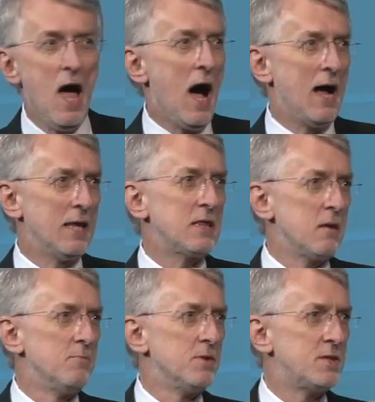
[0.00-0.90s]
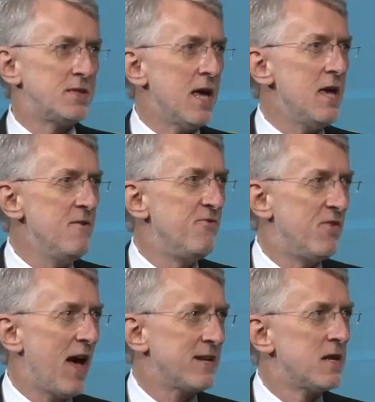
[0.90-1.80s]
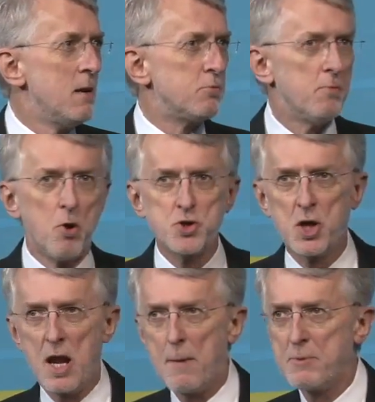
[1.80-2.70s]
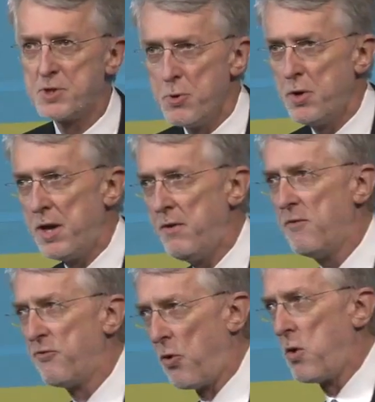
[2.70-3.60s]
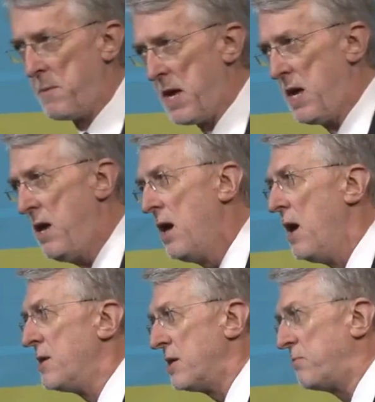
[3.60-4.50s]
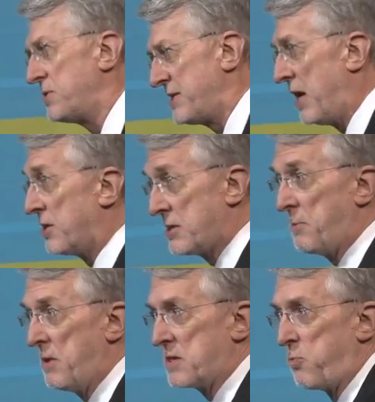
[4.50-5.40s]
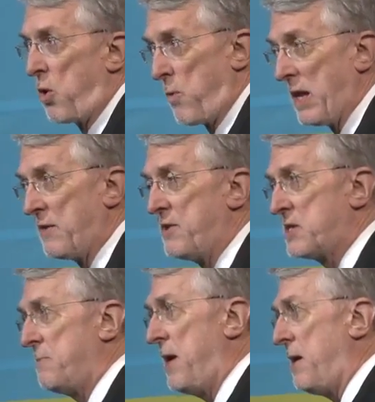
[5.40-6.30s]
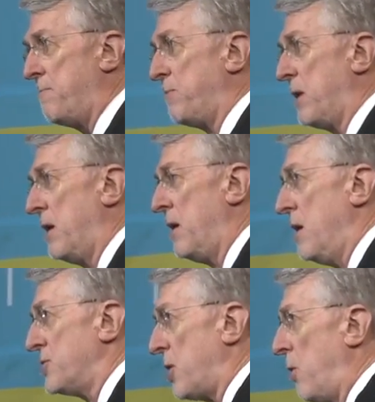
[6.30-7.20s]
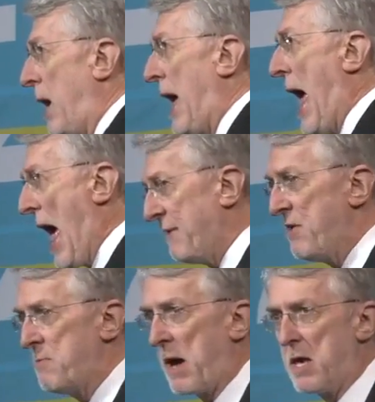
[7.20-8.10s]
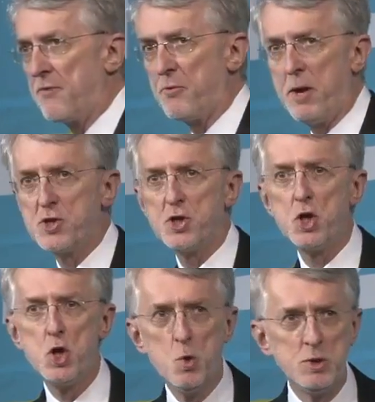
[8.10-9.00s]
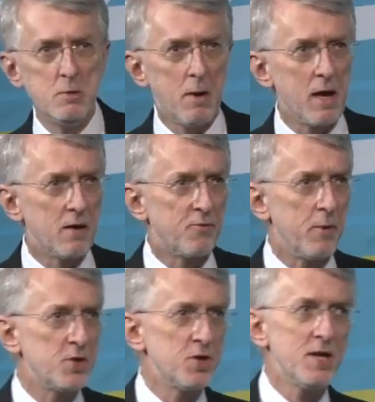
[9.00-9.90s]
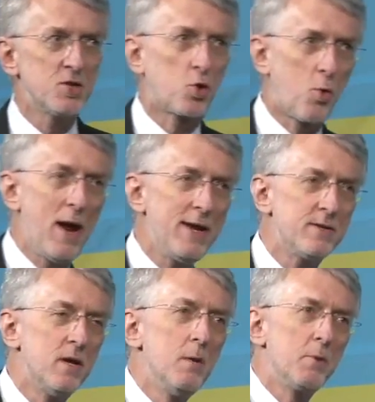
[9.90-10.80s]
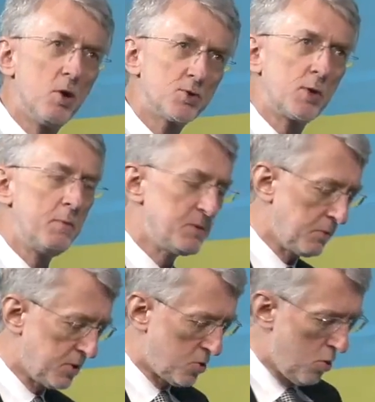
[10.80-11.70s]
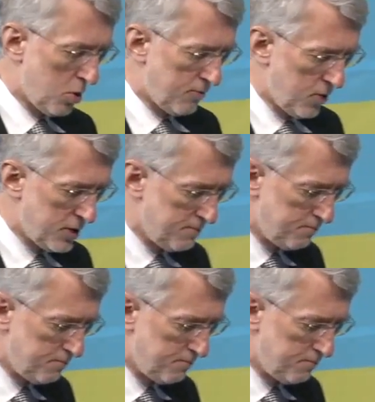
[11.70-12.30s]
I let them save that promotional opportunity for me to sell something that's more relevant to me. So having my information, using my information is great, but also give me some control over it.